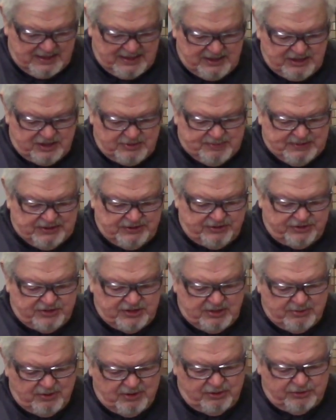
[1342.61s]
Speed is
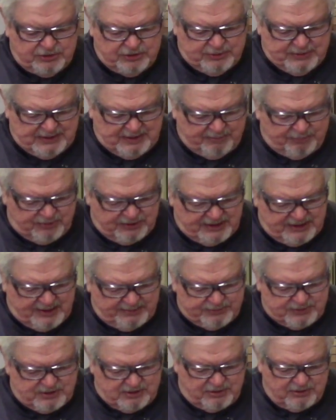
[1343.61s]
0 so I can bring it
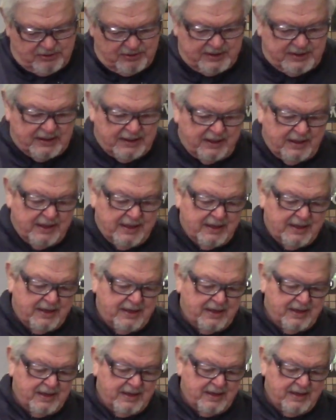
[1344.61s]
up slowly.
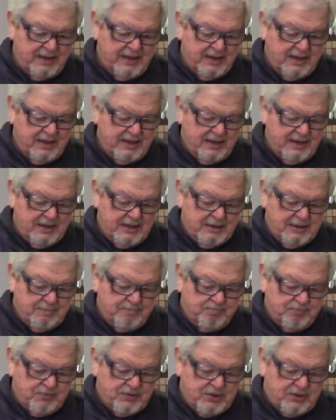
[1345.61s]

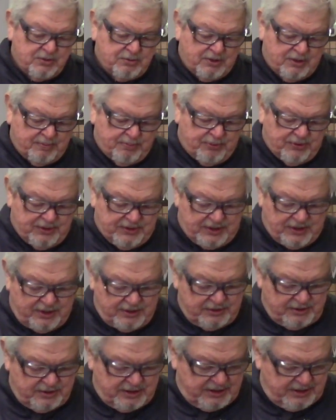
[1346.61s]
It's running pretty
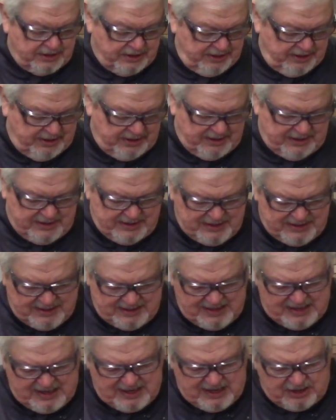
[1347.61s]
darn good.
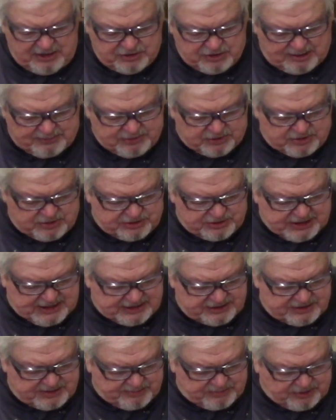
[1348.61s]
So I'm just going to
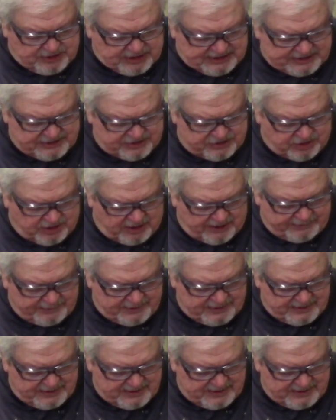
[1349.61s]
take some thickness off.